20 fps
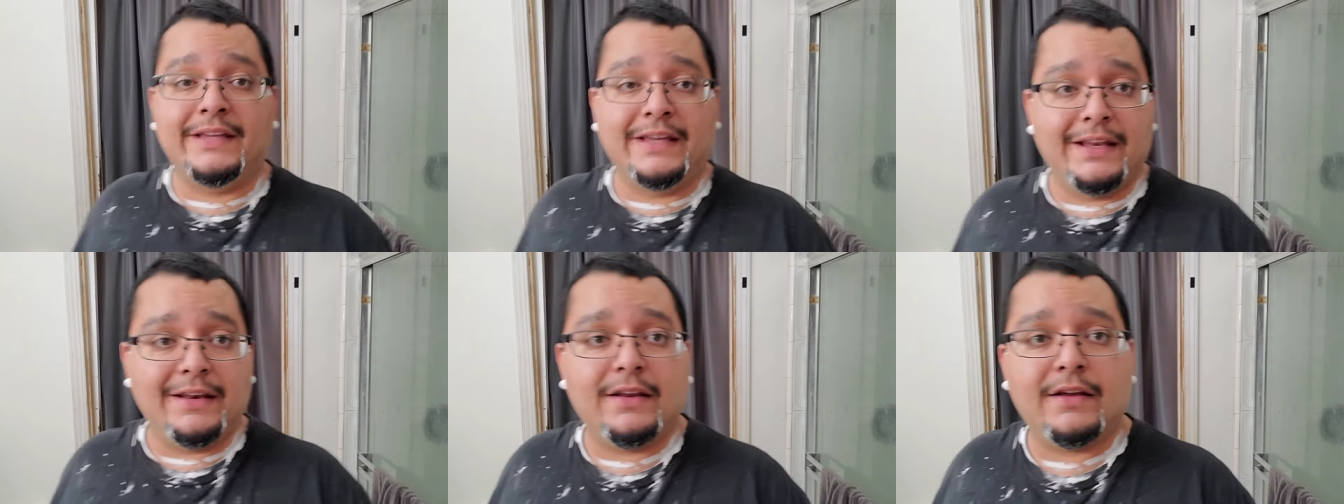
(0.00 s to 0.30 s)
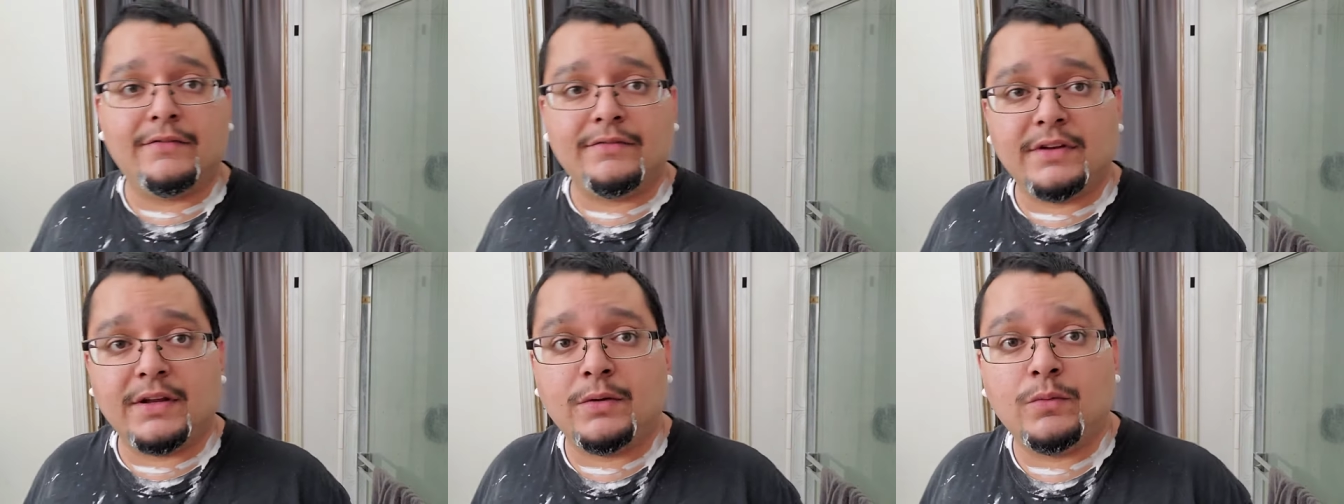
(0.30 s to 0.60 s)
He
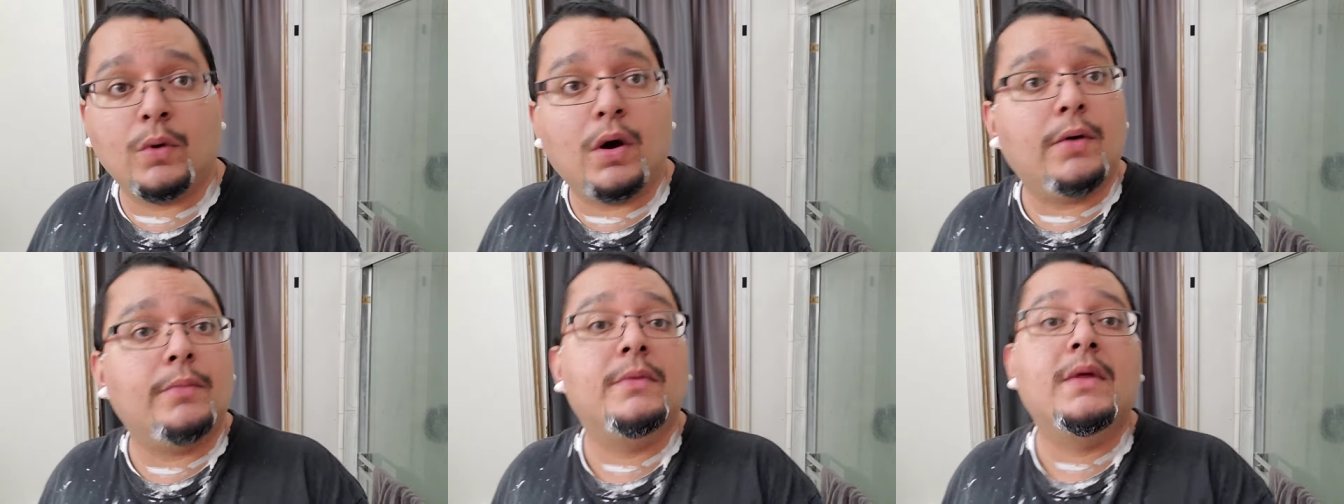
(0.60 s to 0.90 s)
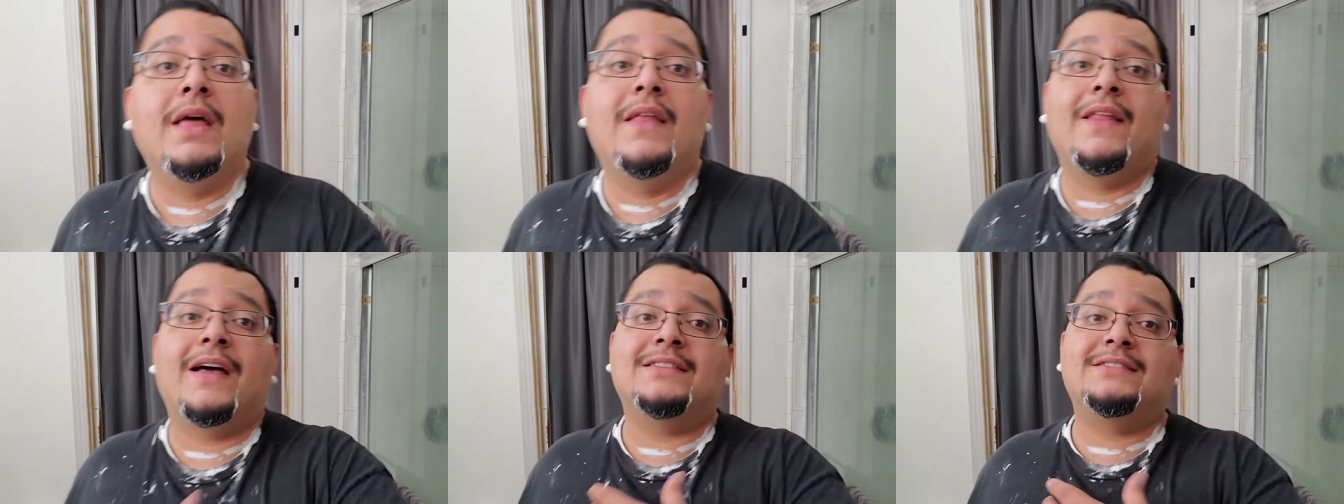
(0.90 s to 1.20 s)
loved it. Well,
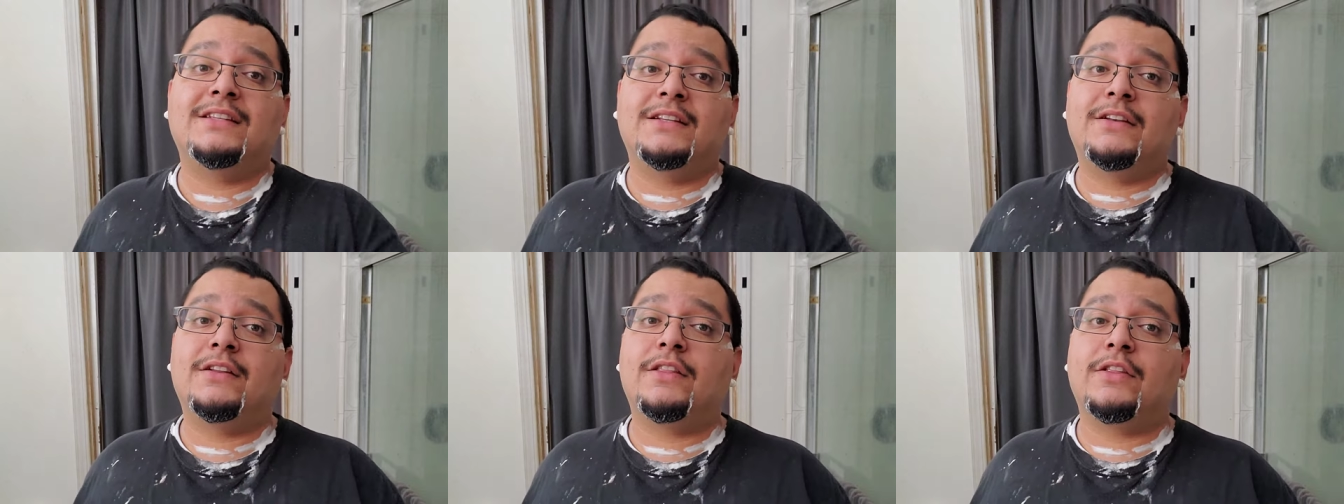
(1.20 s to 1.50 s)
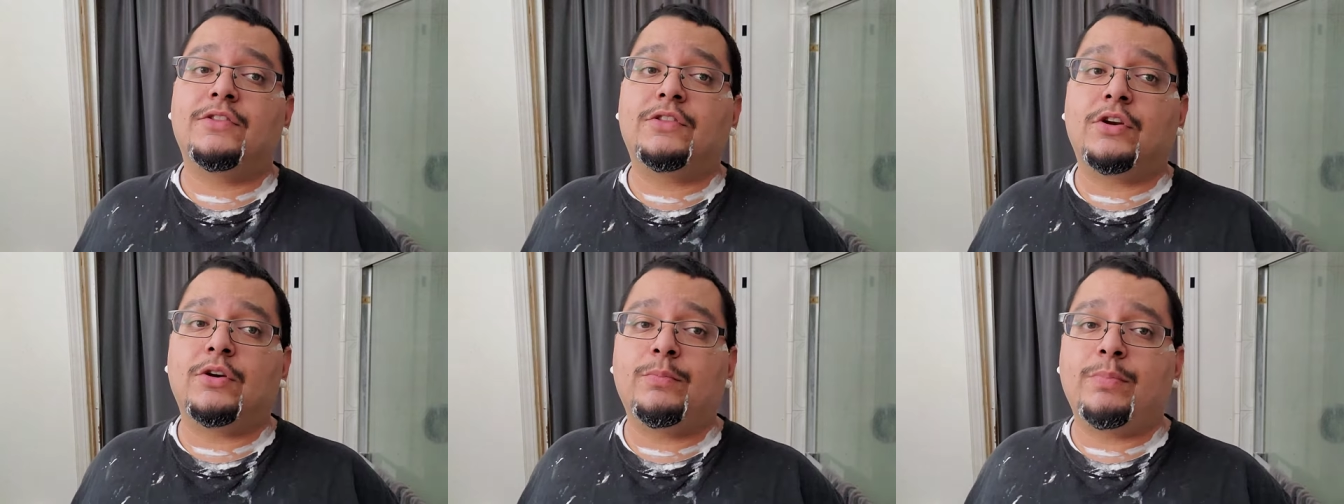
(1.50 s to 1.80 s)
that's the end of
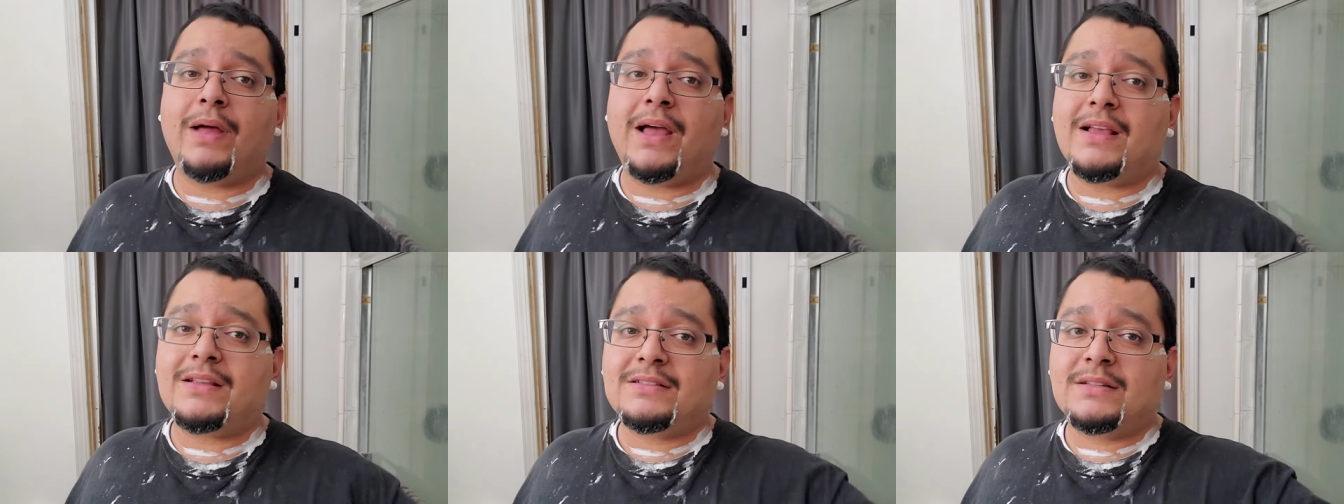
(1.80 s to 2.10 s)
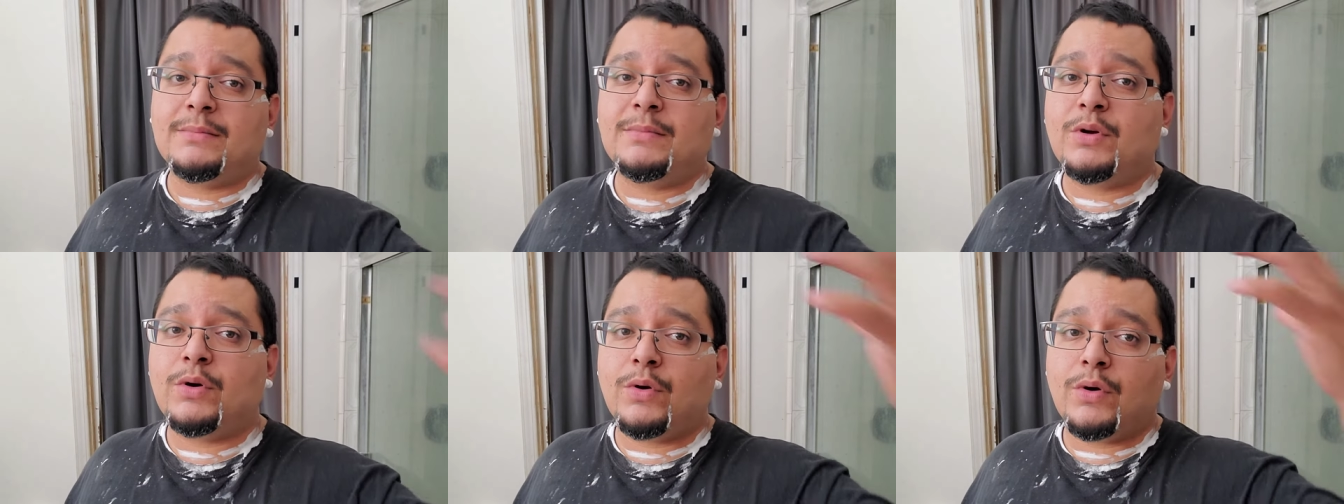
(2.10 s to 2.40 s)
the third pass.
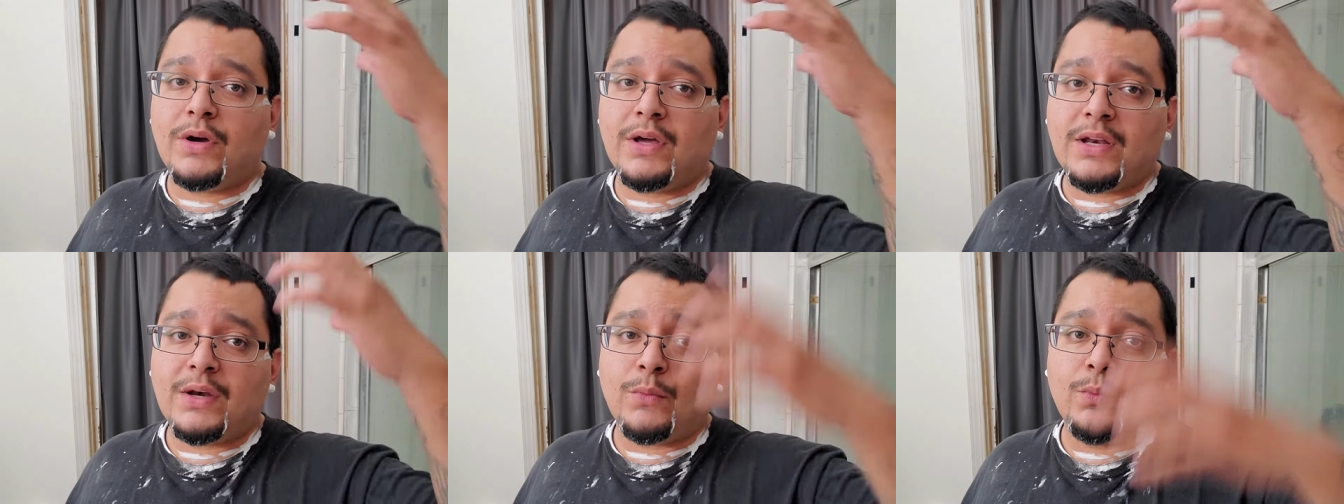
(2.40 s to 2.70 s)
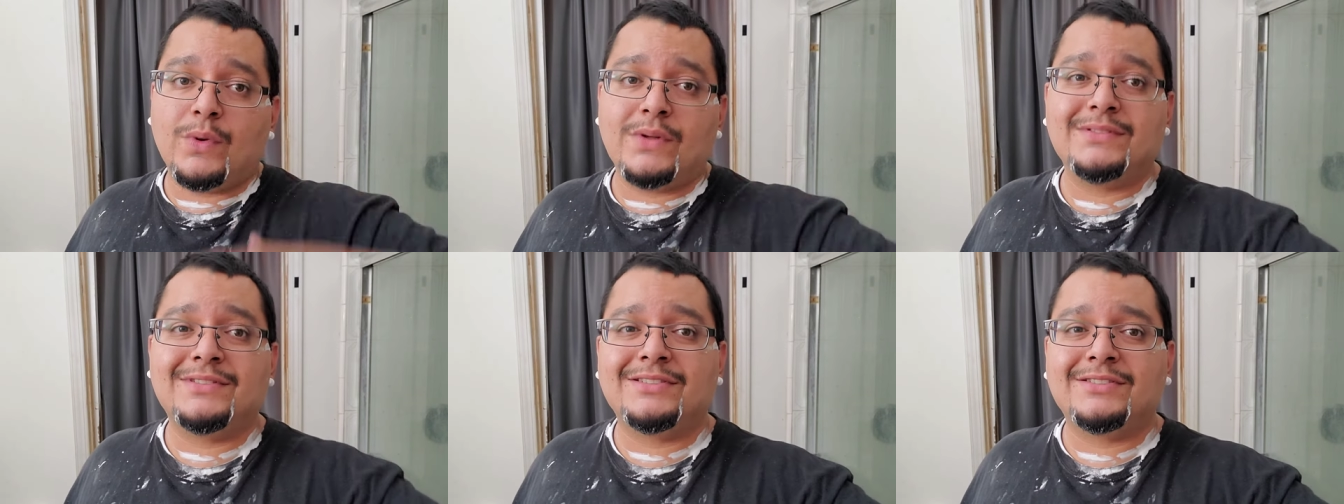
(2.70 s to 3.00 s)
Let me go ahead and
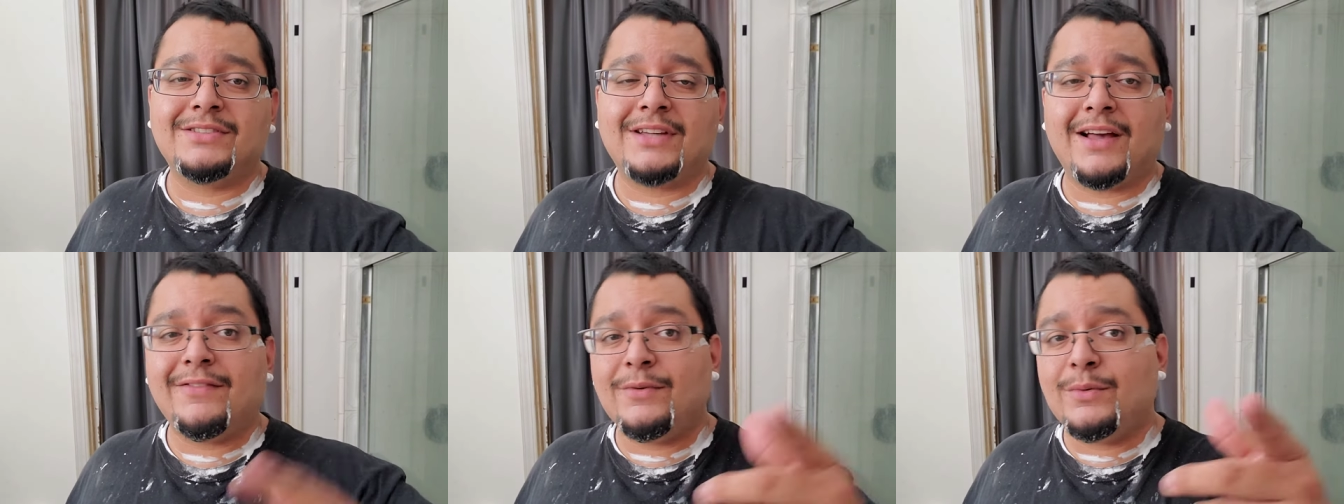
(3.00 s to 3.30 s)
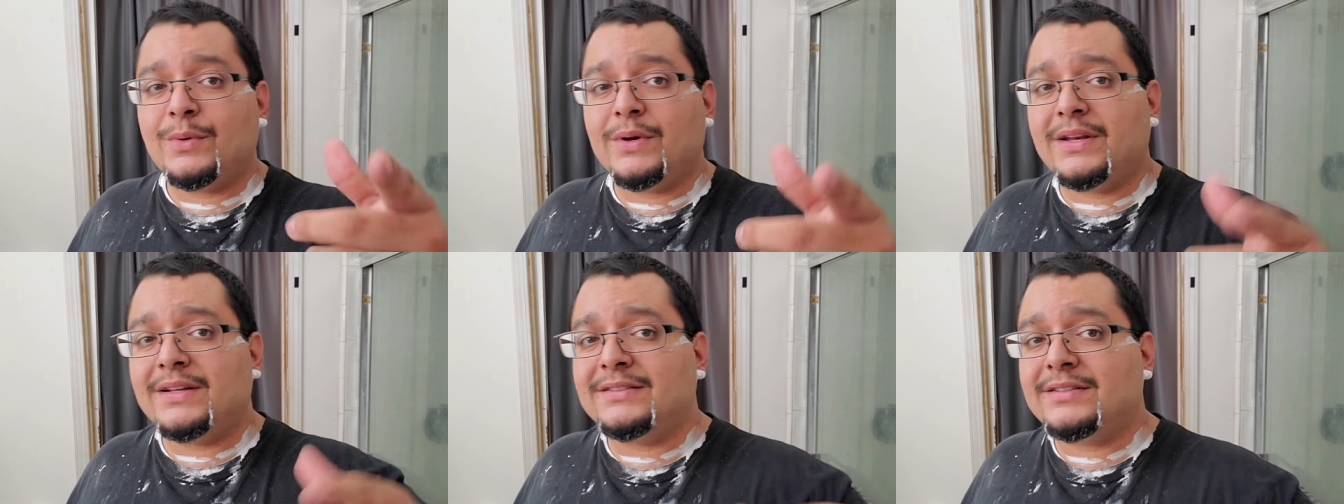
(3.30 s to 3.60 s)
rinse this off
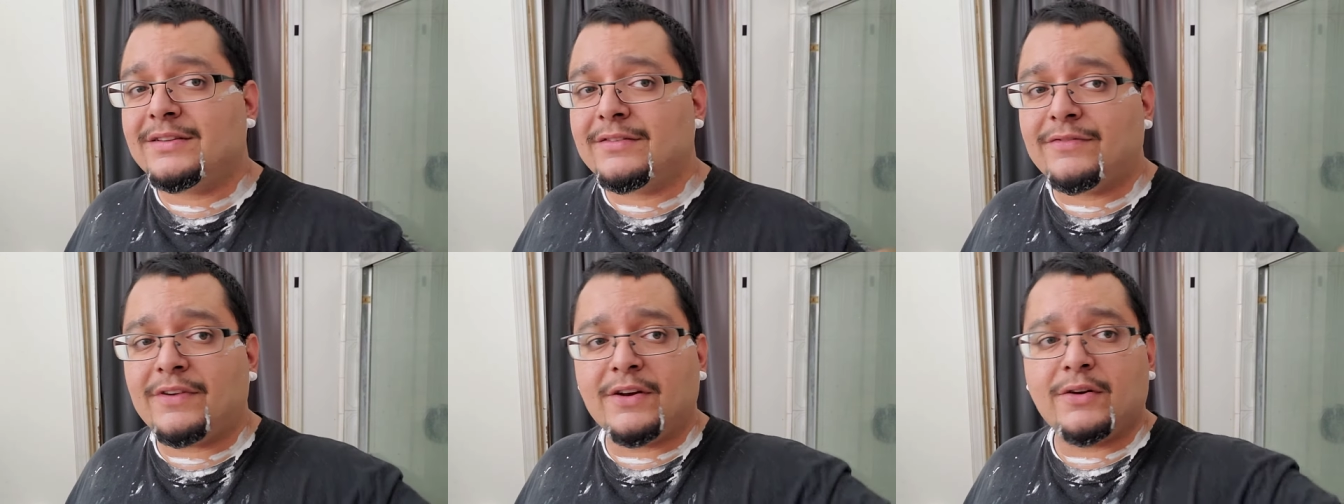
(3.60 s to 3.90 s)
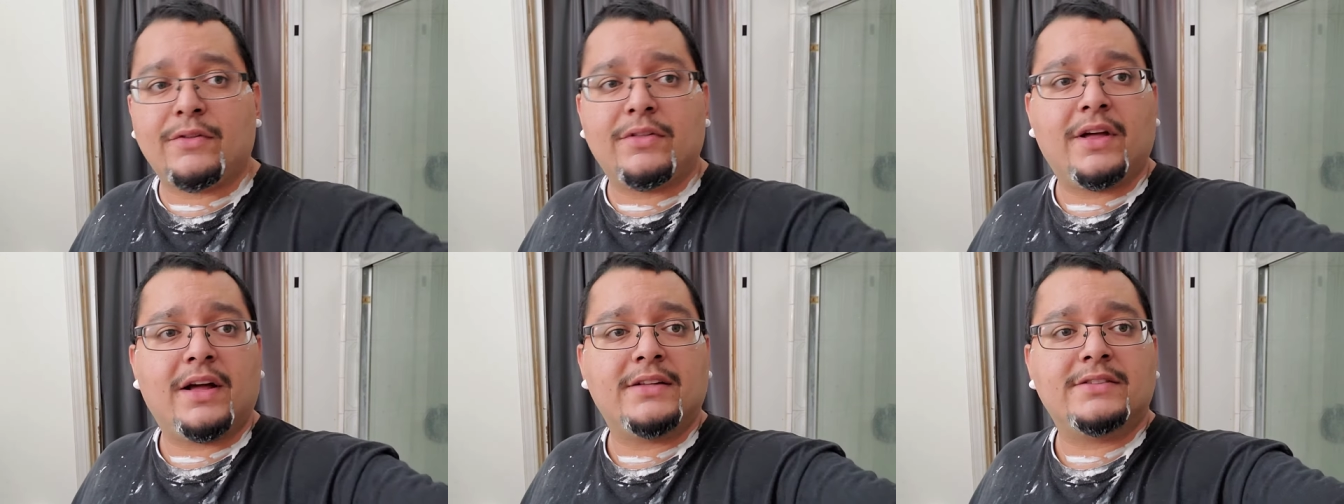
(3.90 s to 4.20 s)
and we'll get into the
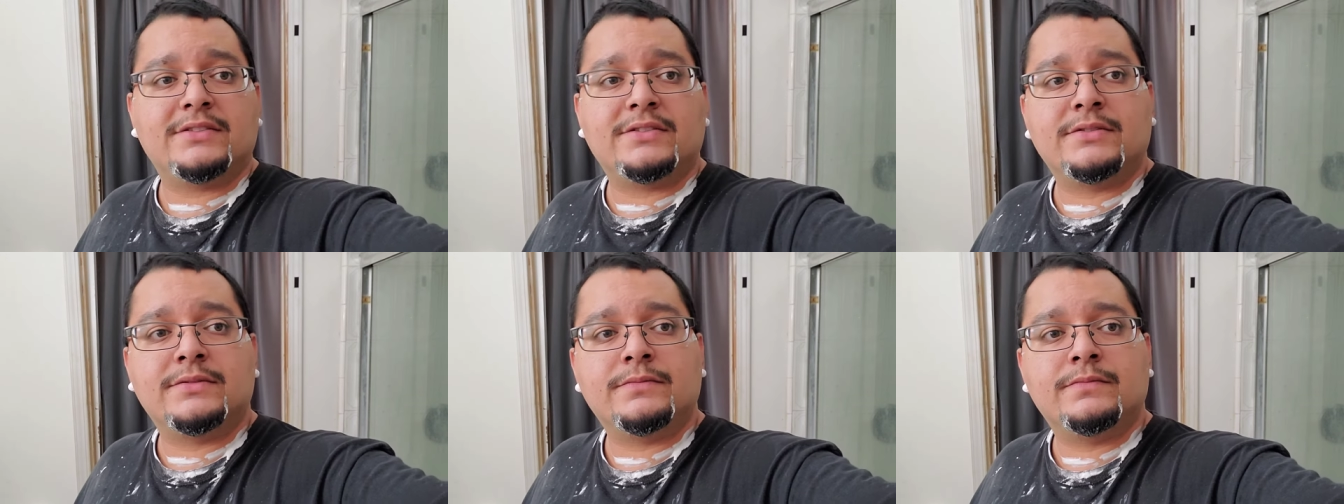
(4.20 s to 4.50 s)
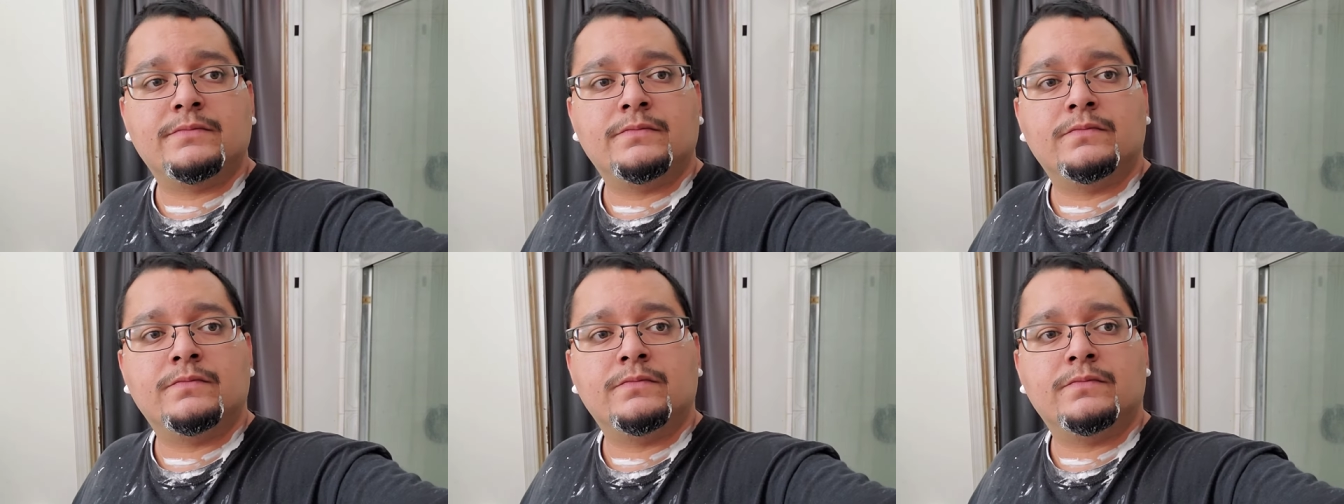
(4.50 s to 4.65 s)
final thoughts.